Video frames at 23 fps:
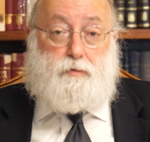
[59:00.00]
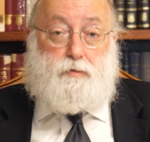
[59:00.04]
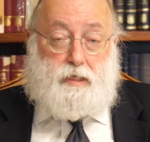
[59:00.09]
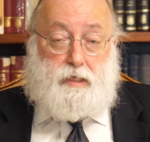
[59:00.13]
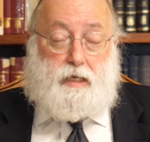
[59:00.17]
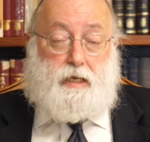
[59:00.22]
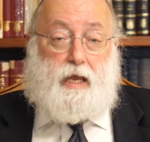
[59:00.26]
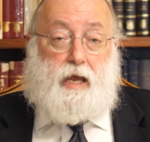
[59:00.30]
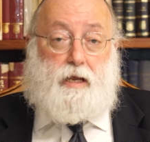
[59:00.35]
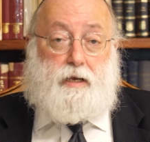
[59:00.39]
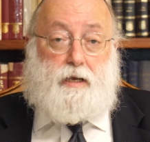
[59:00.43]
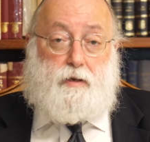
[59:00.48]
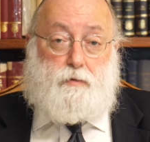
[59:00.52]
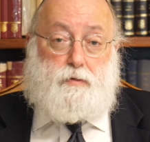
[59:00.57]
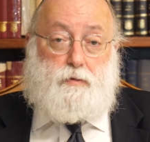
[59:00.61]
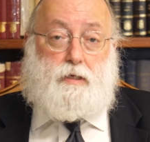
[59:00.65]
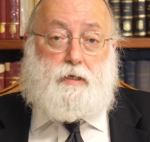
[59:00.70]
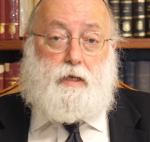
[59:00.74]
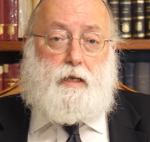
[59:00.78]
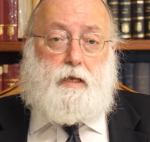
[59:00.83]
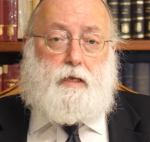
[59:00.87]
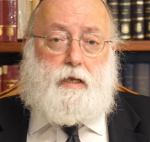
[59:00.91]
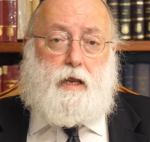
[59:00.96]
was a get. he
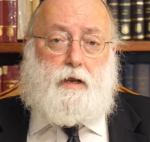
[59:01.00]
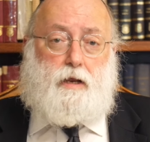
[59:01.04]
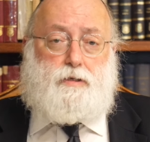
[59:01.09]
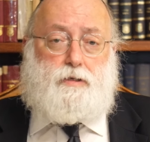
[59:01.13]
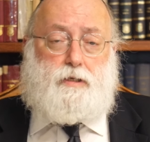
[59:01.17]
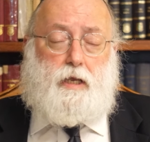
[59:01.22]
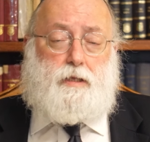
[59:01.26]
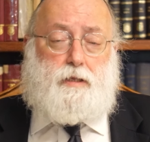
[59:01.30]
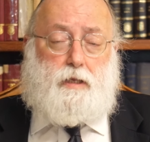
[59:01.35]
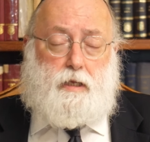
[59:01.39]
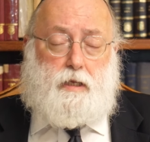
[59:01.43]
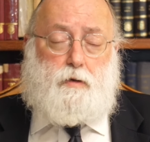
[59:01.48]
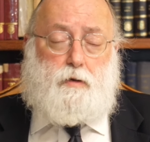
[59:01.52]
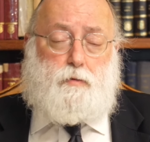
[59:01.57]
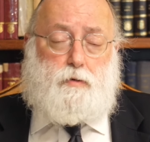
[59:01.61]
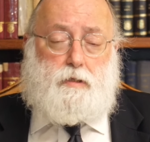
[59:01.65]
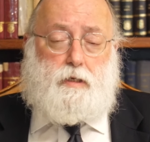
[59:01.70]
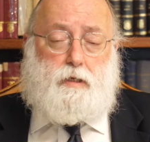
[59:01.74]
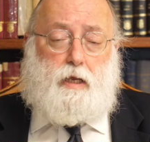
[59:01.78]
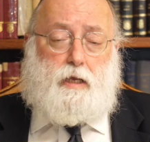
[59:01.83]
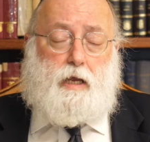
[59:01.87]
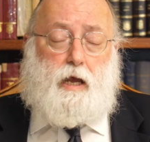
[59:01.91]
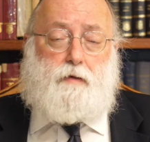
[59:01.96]
was a get tzaddik. he
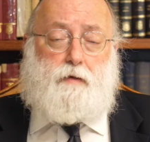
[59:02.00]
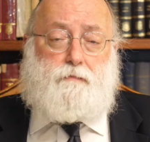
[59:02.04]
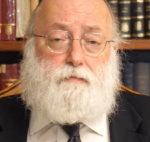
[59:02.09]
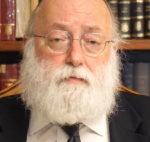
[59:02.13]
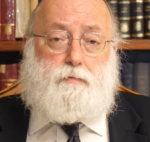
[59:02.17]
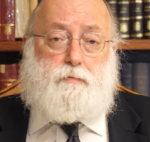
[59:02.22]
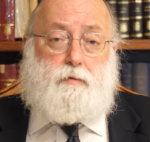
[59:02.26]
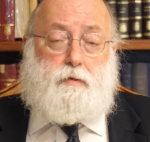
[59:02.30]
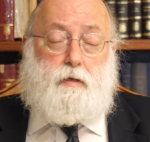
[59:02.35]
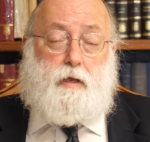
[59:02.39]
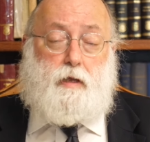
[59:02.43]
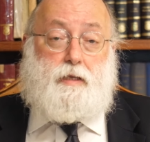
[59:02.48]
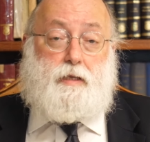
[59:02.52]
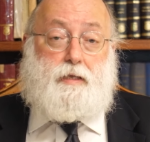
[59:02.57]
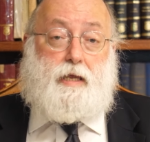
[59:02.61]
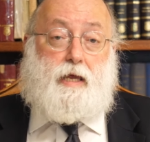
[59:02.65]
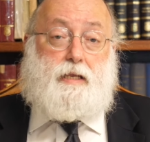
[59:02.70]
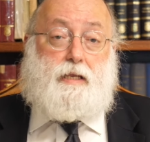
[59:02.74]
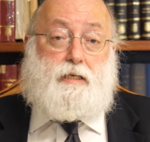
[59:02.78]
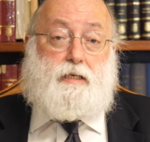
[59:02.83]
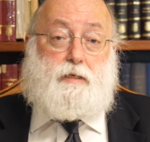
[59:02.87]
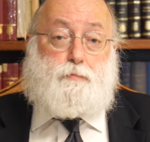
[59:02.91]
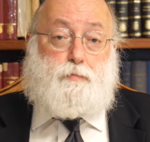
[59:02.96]
was a convert, and
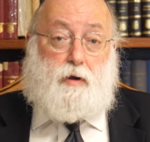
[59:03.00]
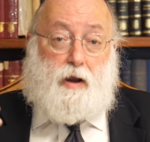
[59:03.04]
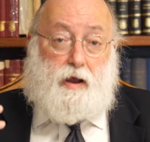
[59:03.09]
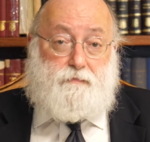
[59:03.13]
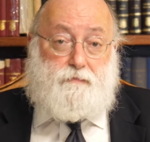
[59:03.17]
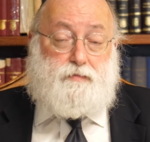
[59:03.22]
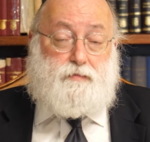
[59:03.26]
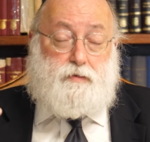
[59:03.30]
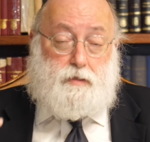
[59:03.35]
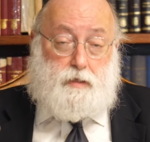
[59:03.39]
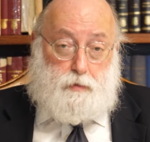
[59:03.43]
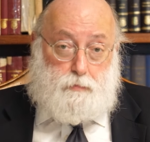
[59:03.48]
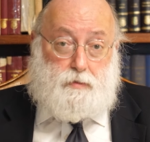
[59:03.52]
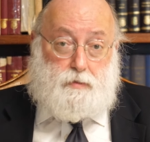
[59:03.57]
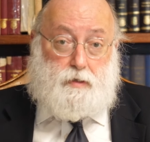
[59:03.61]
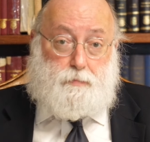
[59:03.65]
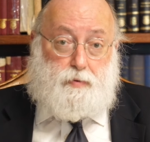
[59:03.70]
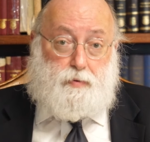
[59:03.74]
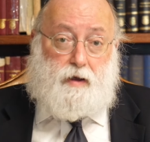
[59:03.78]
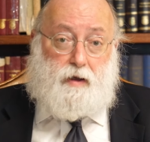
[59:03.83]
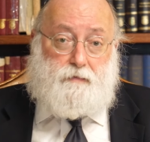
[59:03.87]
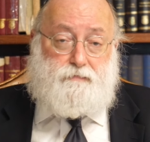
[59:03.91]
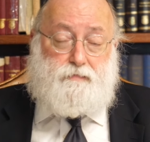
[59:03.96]
yet his prophecy, he was a
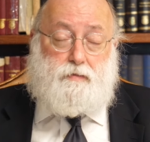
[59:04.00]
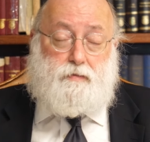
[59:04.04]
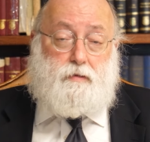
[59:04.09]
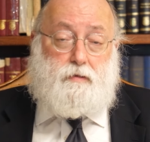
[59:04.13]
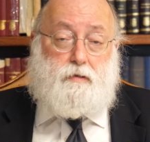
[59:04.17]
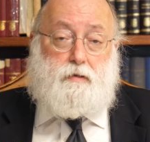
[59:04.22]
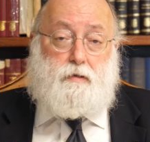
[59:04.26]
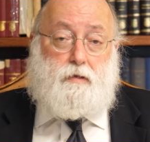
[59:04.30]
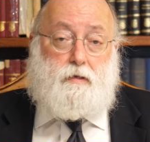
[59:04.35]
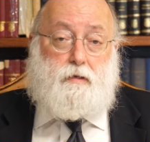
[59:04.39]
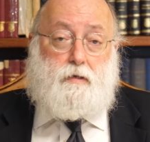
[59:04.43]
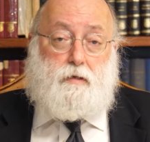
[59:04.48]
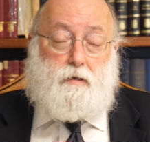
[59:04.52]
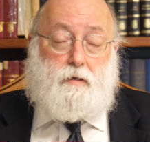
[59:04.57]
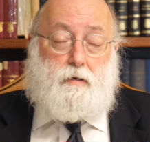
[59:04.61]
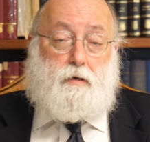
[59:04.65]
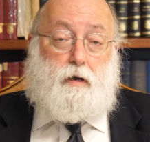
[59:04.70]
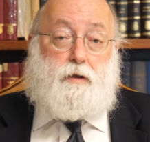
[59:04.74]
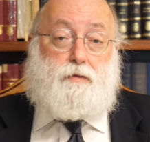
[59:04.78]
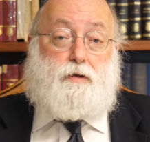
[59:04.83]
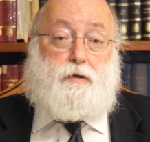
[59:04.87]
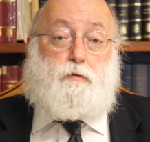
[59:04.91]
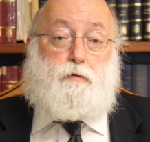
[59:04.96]
prophet,
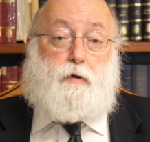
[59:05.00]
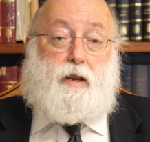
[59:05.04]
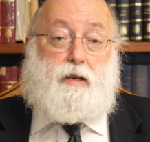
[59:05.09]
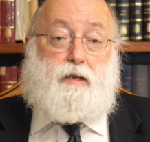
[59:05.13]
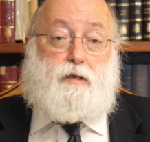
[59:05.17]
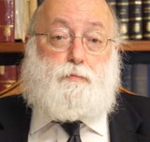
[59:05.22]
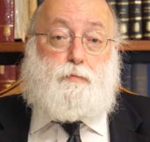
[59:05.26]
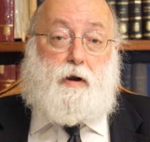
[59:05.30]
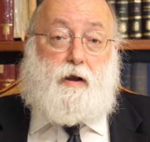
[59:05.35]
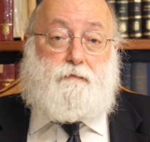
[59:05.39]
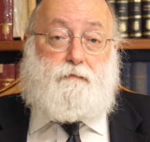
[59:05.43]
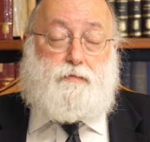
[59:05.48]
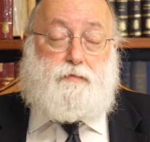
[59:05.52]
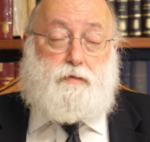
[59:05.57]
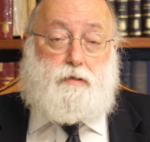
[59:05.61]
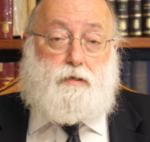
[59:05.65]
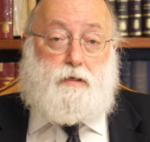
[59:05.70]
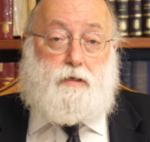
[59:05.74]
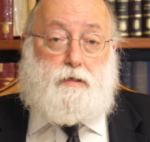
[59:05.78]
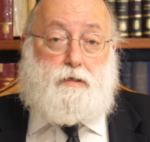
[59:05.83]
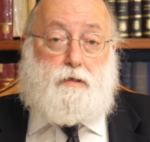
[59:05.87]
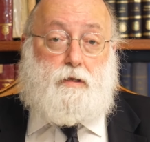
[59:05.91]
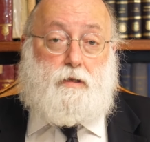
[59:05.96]
are the greatest
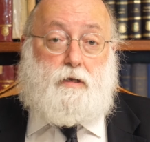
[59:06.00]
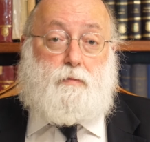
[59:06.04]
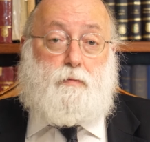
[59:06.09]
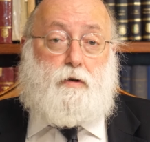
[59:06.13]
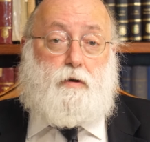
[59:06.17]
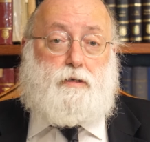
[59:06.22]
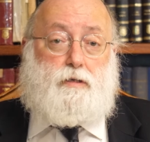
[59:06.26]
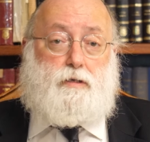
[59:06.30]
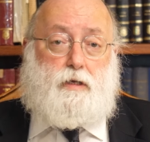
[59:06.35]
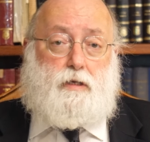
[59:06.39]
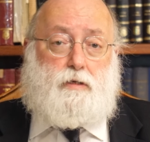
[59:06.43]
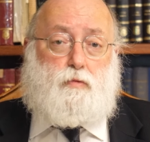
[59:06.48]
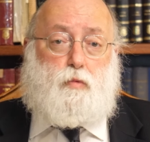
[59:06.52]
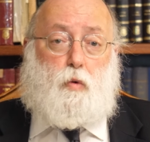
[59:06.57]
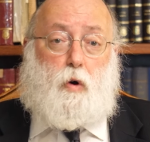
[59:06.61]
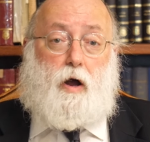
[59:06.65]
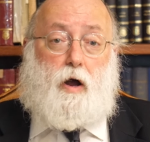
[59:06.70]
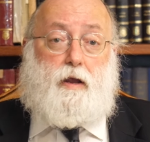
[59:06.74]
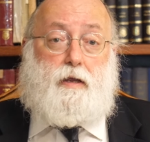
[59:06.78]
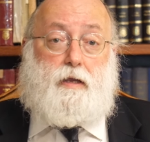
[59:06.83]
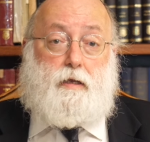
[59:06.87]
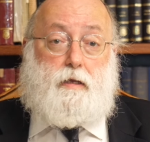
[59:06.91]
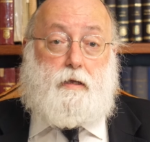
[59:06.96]
prophecies. So the Gemara says,
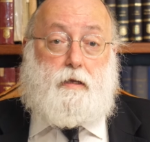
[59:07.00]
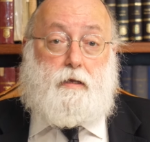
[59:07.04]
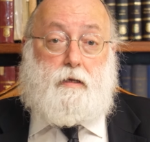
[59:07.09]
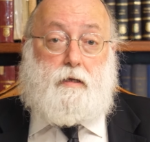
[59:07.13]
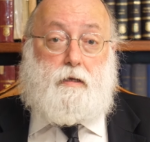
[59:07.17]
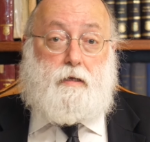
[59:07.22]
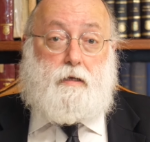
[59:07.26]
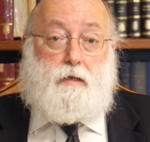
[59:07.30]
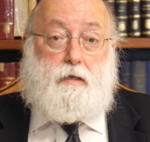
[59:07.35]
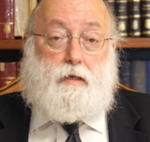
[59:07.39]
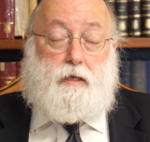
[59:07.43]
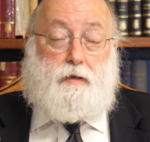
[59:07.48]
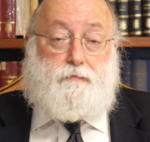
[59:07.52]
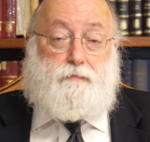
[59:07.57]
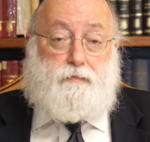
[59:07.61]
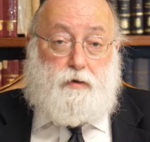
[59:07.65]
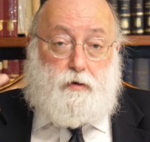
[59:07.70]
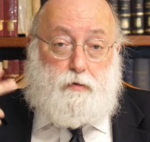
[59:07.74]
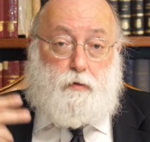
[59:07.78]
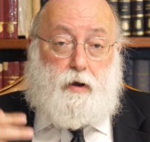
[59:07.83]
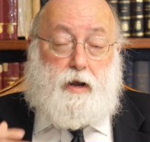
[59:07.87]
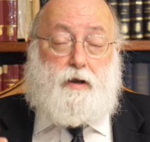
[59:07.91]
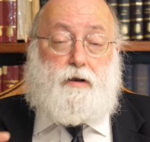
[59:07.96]
why?
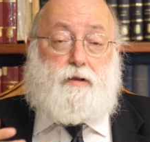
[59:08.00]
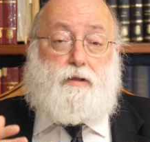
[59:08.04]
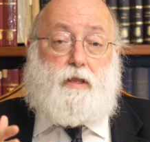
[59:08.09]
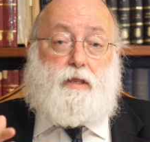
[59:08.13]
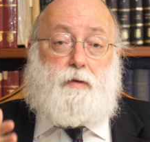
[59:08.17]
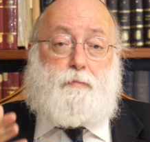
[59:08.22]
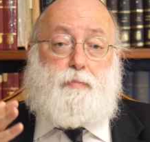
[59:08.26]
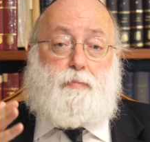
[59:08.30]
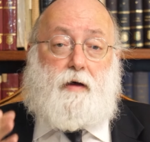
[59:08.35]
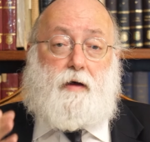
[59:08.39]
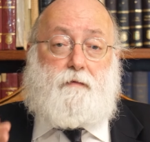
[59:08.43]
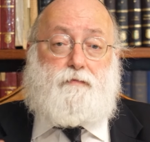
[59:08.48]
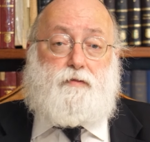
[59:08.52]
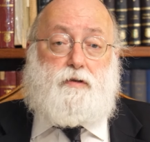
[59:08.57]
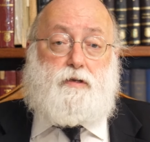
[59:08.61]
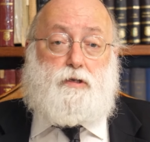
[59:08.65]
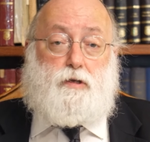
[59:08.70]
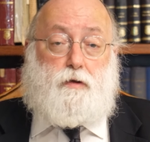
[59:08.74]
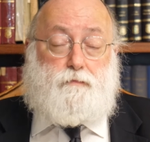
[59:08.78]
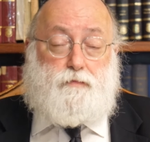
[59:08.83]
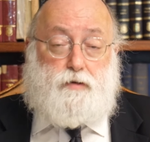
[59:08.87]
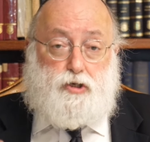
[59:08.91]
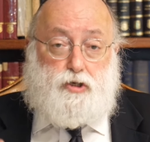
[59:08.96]
Even greater than the
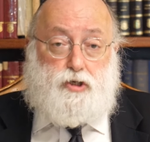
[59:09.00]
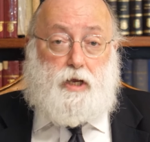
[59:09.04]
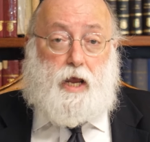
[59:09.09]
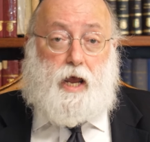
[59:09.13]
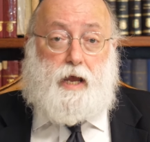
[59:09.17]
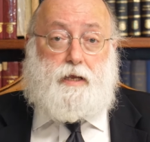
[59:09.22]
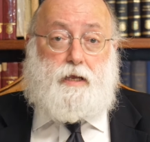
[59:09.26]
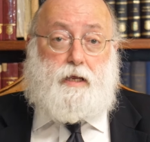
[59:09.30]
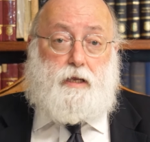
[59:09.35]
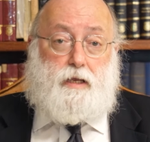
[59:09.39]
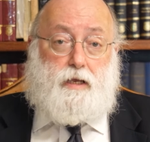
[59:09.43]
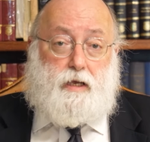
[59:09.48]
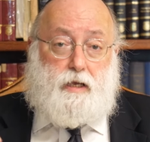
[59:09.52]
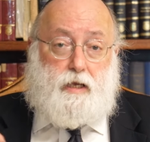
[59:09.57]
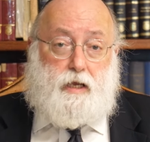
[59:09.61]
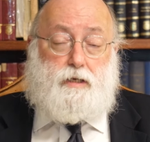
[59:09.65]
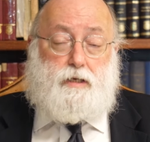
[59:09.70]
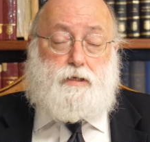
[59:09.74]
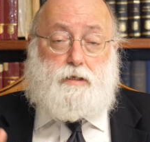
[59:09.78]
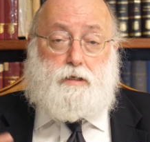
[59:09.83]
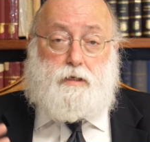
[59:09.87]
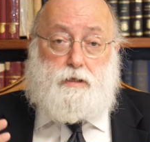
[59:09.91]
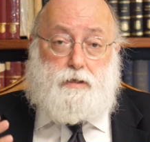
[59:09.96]
prophecies of Yeshaya,
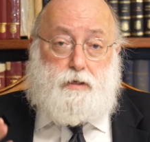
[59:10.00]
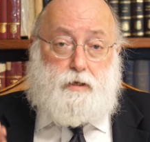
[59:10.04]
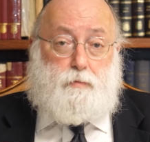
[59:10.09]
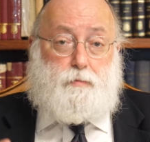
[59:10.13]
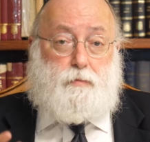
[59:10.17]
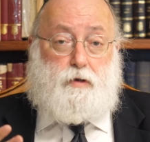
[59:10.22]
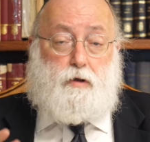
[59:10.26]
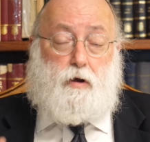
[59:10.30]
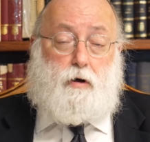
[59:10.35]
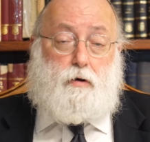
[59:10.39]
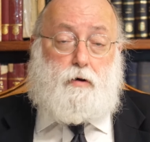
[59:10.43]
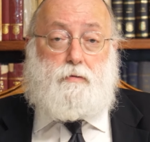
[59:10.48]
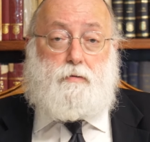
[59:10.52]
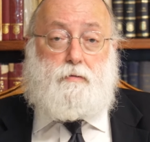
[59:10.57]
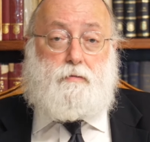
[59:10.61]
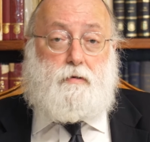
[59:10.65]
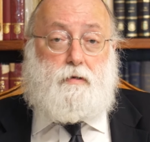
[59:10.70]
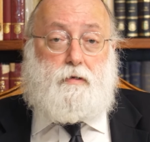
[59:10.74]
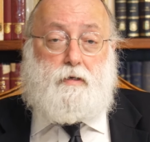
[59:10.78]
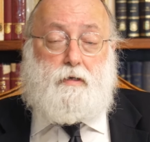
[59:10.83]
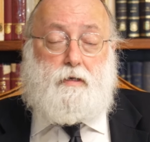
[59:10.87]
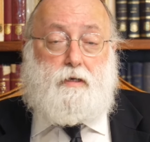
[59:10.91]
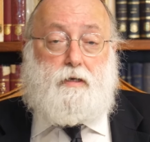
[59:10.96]
Yecheskel, Yirmiyahu.
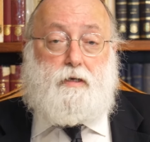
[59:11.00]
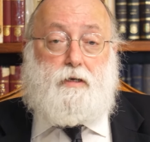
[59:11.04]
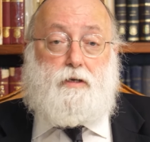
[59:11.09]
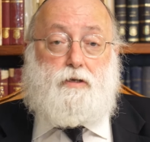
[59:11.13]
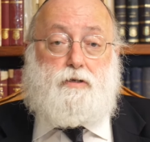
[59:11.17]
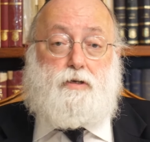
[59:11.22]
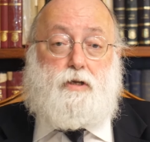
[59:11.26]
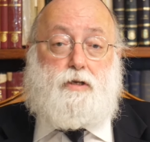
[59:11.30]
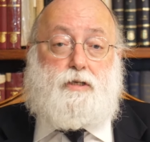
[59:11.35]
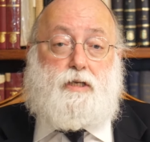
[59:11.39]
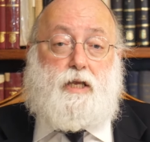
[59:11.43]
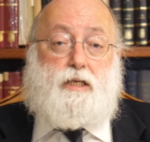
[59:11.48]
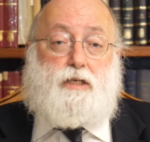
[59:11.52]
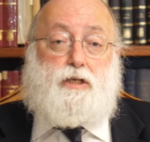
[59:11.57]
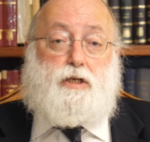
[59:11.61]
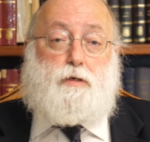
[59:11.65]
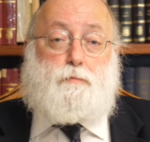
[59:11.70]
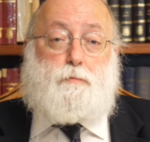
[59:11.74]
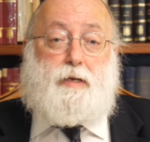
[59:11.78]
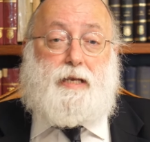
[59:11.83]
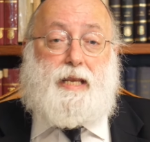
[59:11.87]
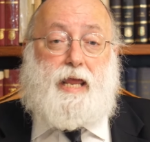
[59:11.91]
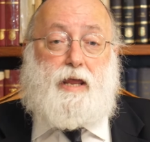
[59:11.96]
So it says,
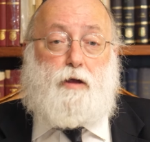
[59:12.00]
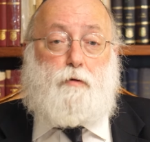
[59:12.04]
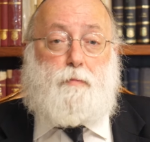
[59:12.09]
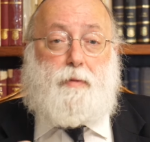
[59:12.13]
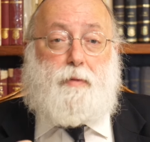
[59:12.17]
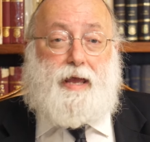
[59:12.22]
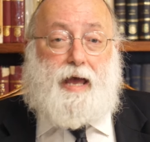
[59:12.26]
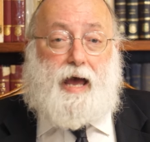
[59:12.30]
When you